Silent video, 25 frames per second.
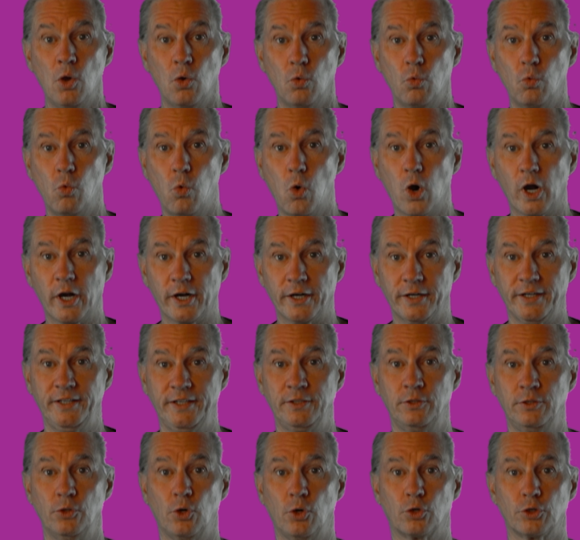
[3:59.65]
where
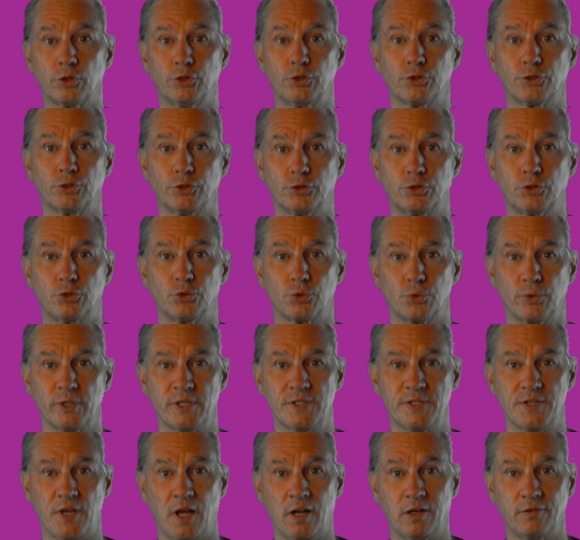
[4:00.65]
in order to
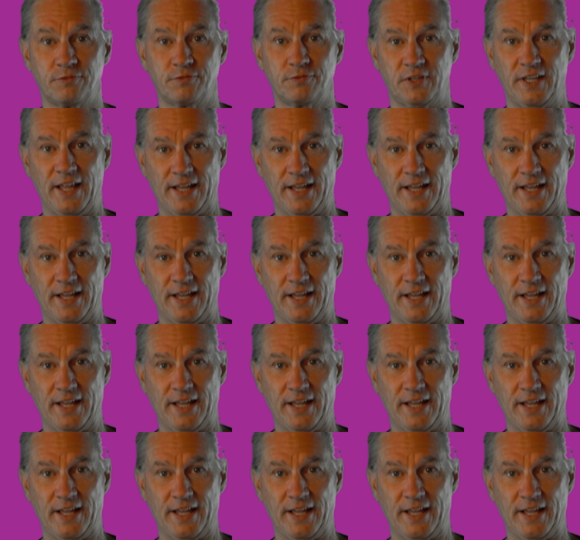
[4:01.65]
resolve